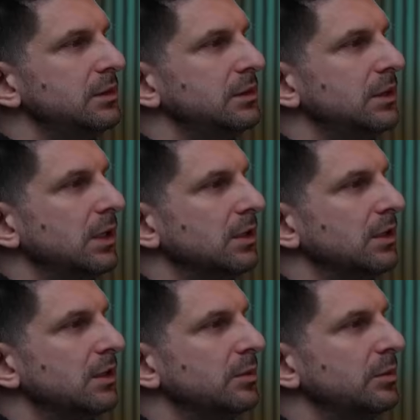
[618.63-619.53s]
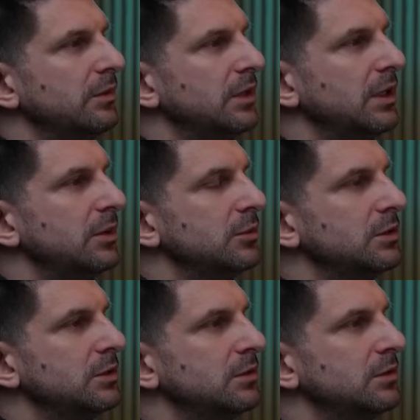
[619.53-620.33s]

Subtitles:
Yes. Let's go.